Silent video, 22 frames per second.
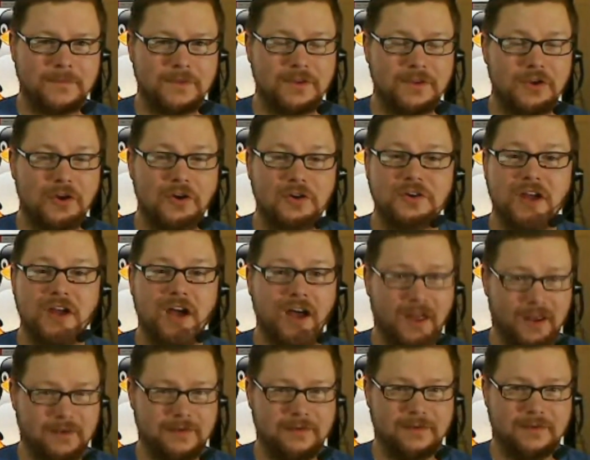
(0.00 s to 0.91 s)
you're
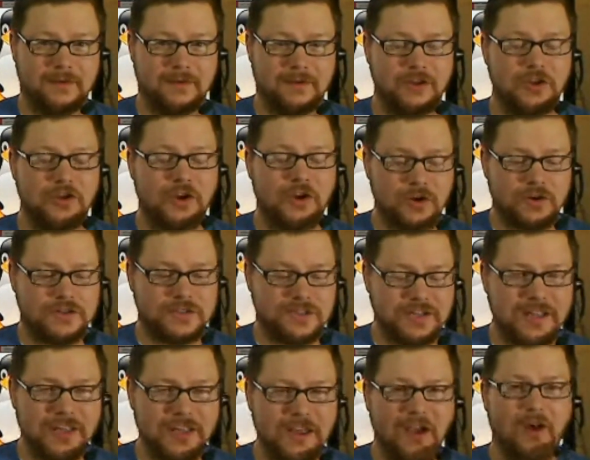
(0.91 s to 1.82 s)
done. You're
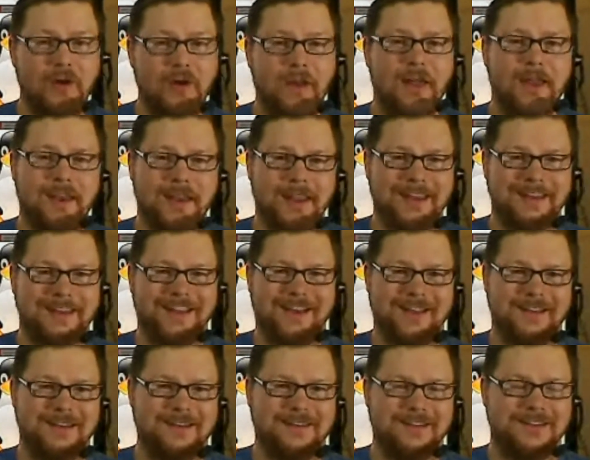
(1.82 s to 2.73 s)
DONE
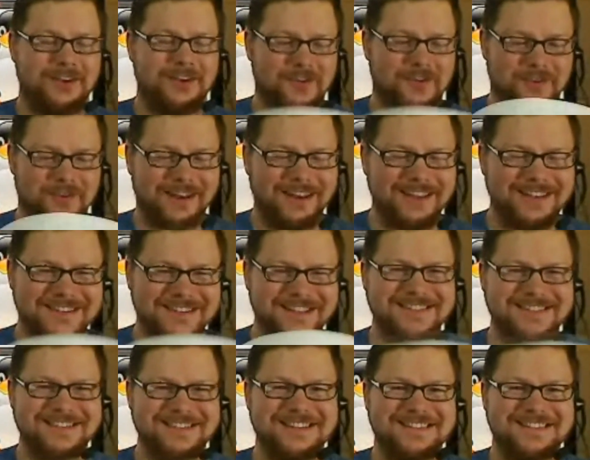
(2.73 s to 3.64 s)
done. Your Linux
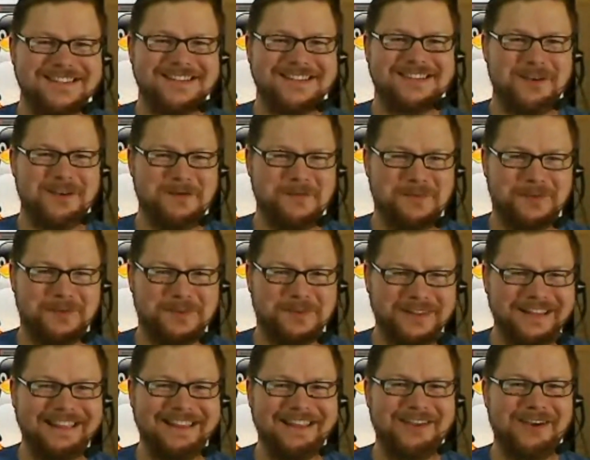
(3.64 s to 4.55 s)
instance is
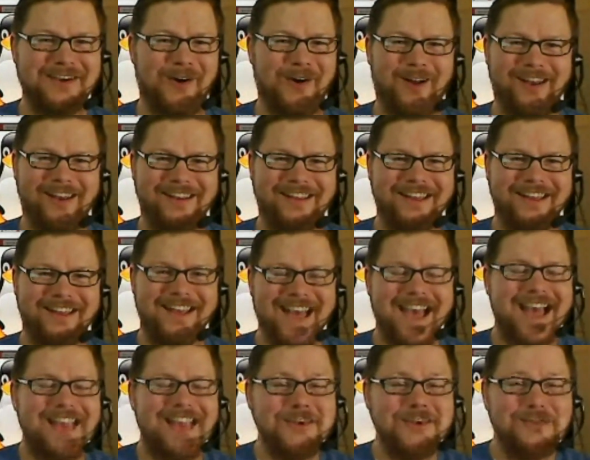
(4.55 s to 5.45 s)
completely gone,
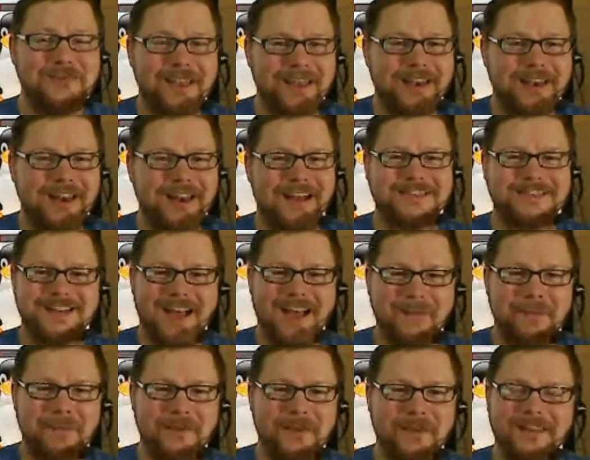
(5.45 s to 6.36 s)
and you cannot
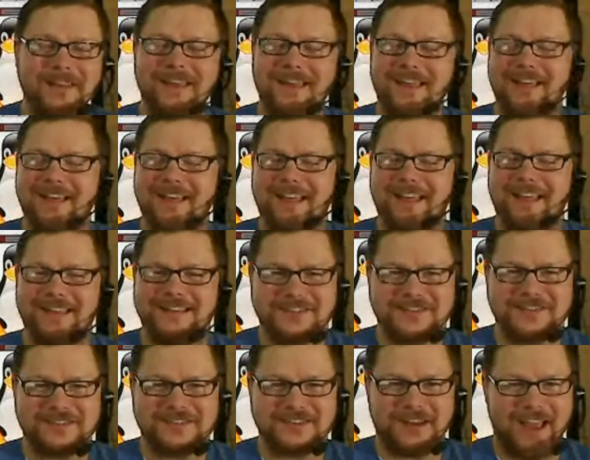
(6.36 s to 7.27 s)
stop it. It's
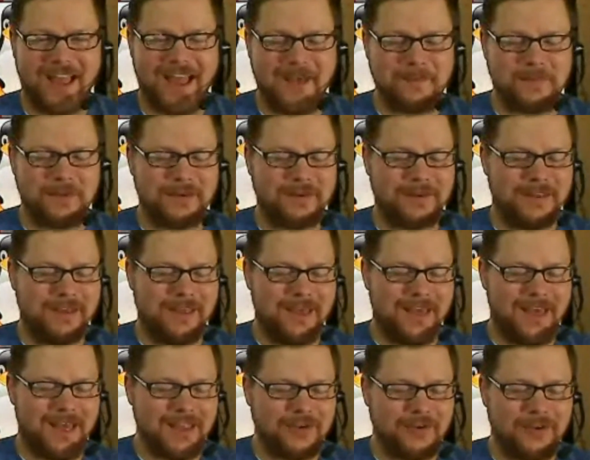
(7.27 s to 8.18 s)
just going to happen,
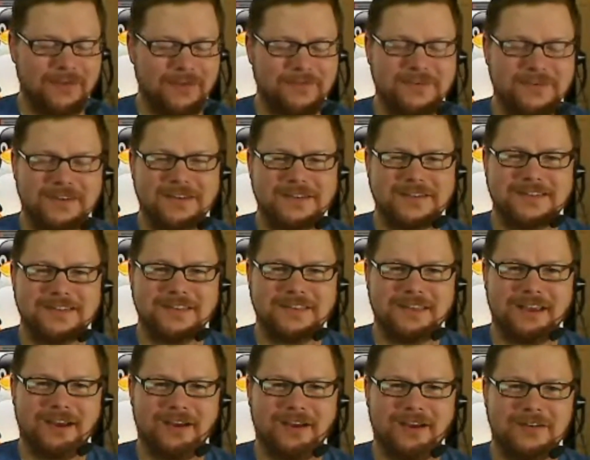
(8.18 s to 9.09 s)
and you have to just
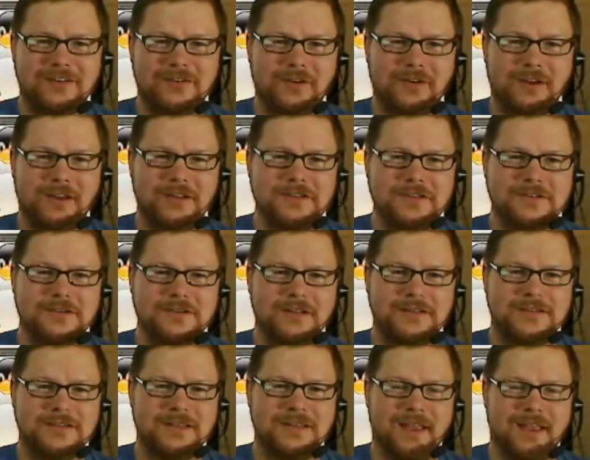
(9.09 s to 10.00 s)
sit there and cringe
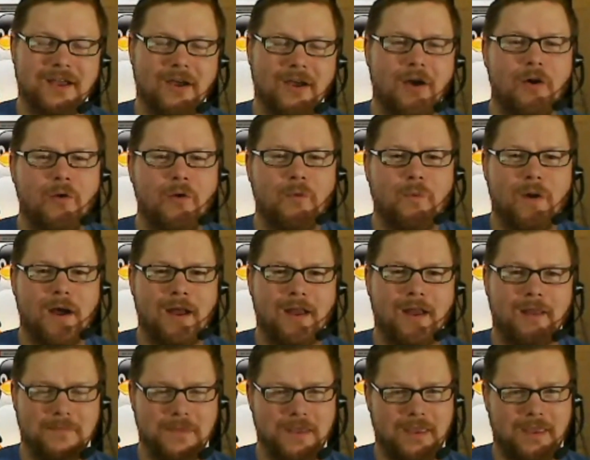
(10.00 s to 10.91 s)
and say, "Oh,
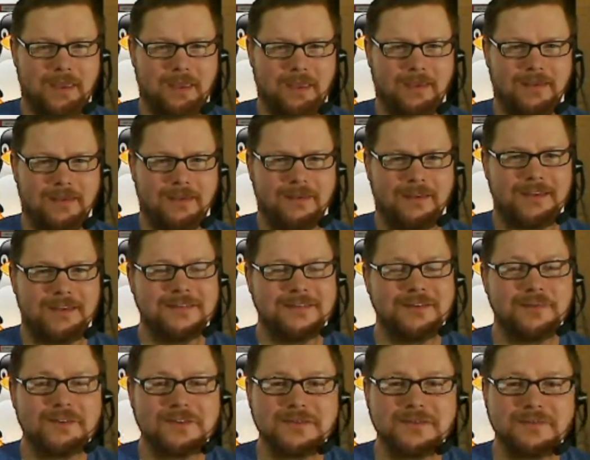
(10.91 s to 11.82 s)
why me?" Because
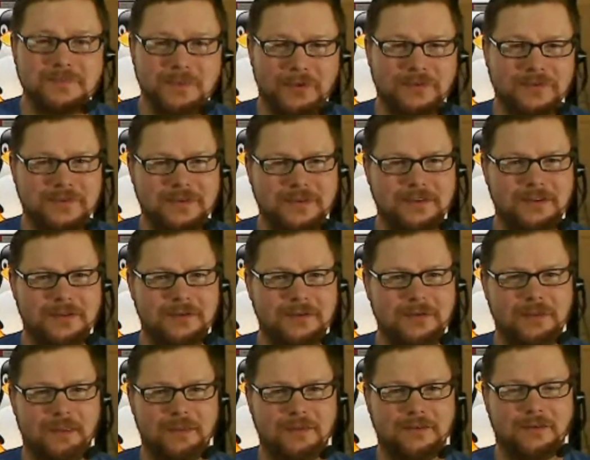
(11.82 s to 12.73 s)
it wasn't built to
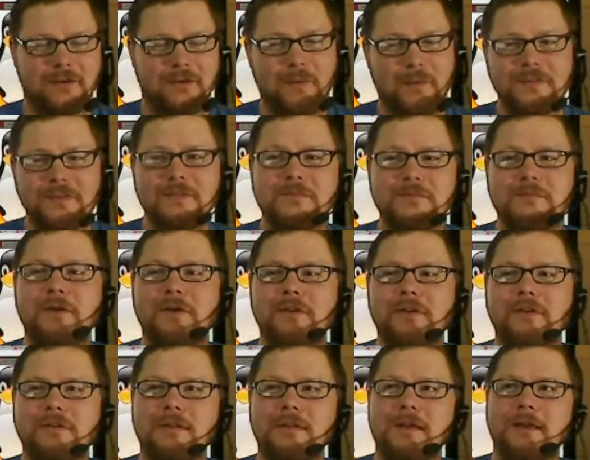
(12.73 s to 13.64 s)
do this, or it wasn't built.